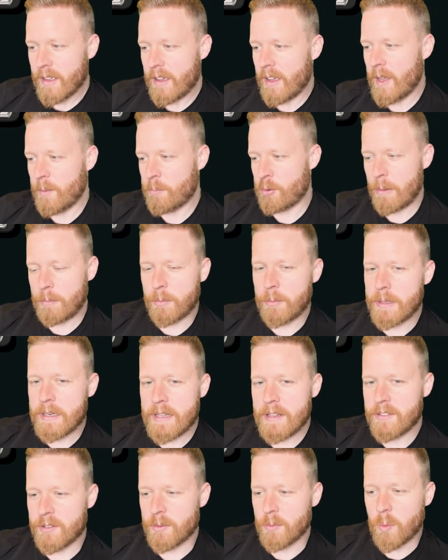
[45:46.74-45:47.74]
It probably
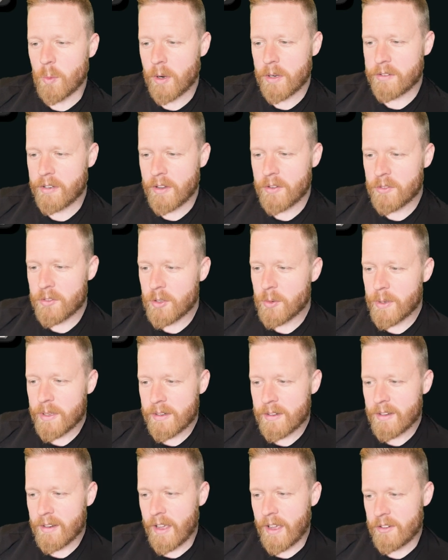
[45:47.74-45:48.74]
needs some work done to
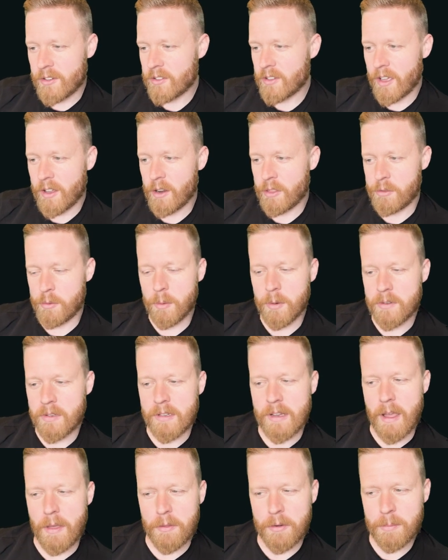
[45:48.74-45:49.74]
it. I just kind of threw it
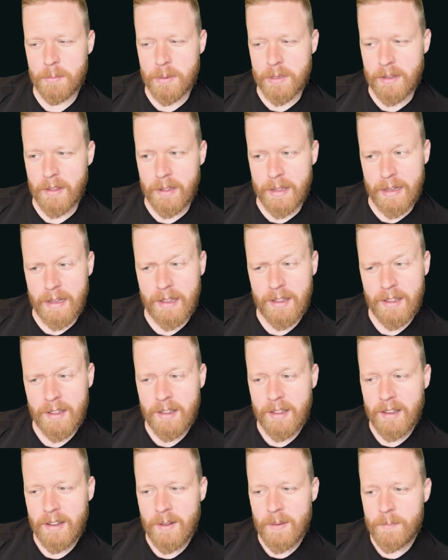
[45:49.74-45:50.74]
together, but like
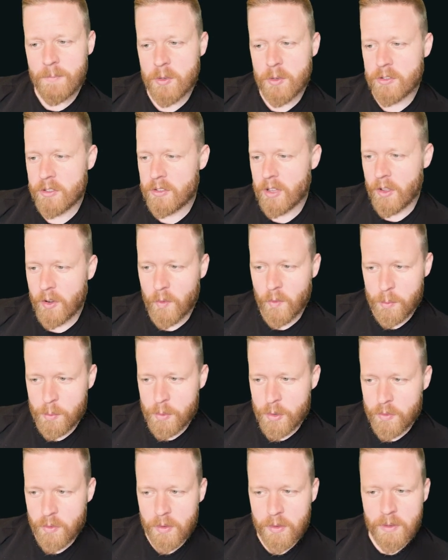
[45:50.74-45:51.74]
there's a ton of
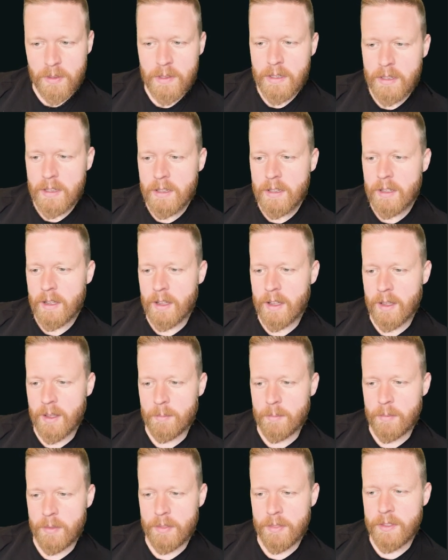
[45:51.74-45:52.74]
removal.
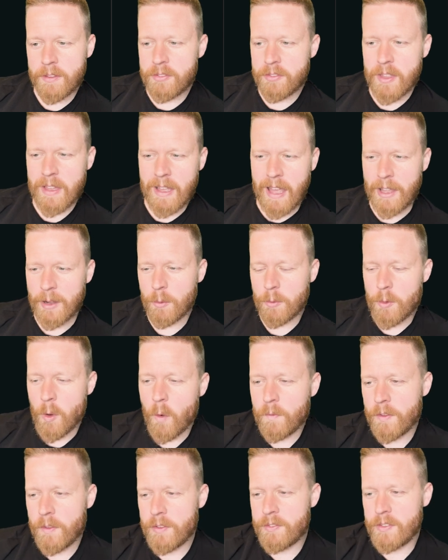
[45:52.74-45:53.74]
This thing, I don't know
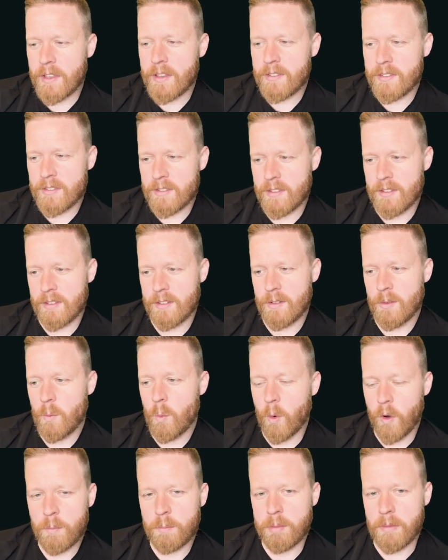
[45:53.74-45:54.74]
if this thing's
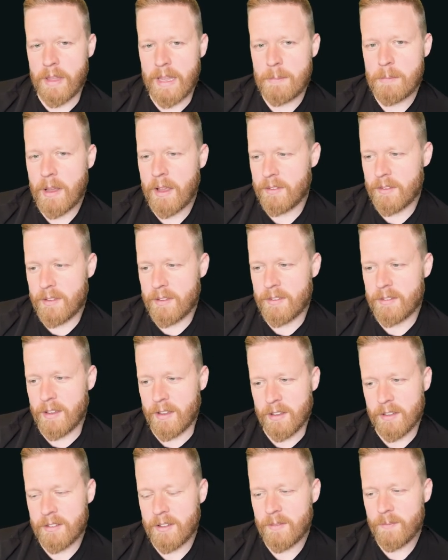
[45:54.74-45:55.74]
worth playing because it's a
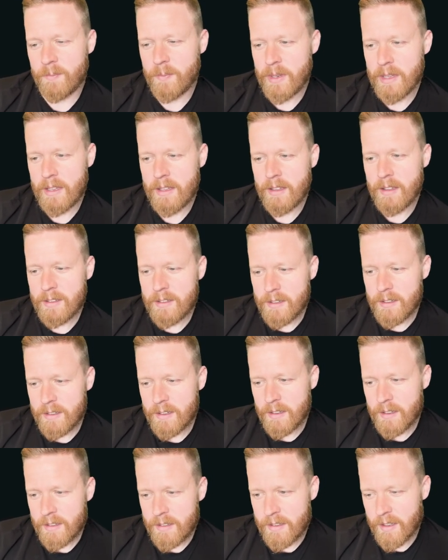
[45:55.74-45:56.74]
skeleton.
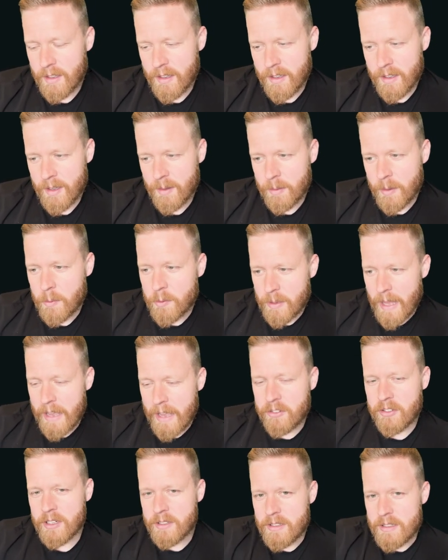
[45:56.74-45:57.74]
It was
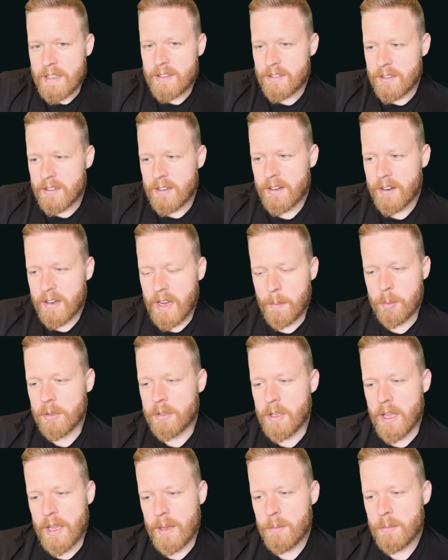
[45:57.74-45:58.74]
actually decent in a couple
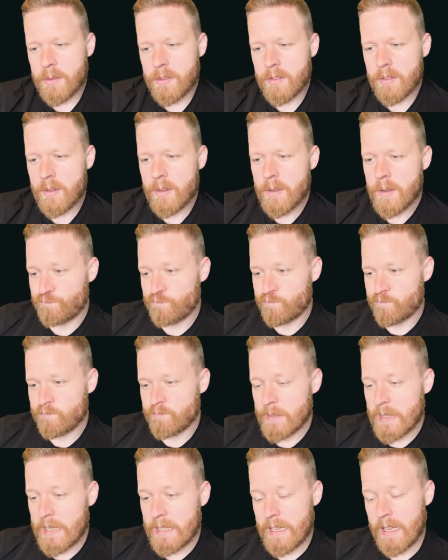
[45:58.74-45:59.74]
of games.
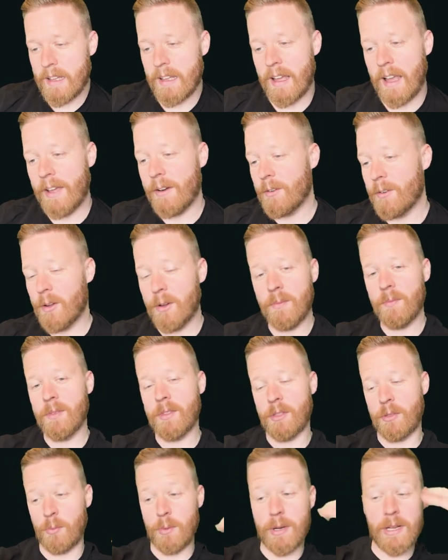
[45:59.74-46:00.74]
I don't know,
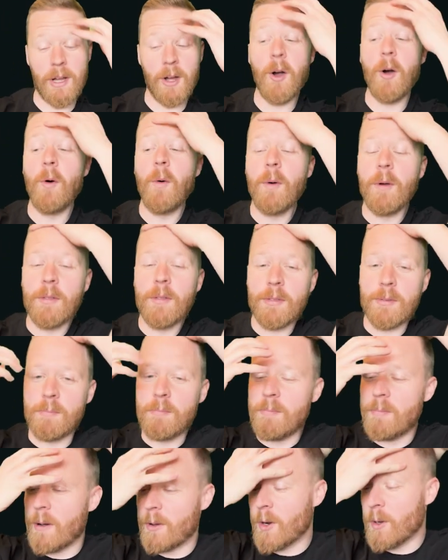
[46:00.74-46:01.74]
3-0 with
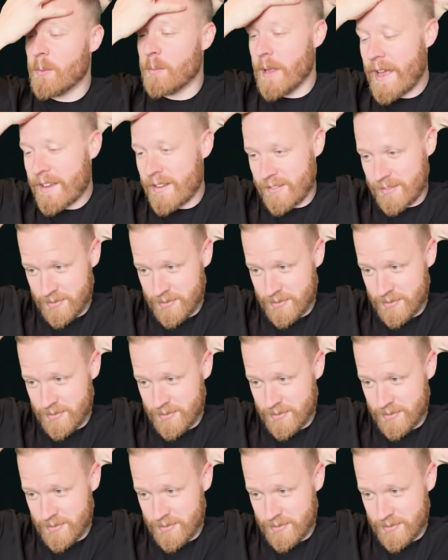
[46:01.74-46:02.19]
mono black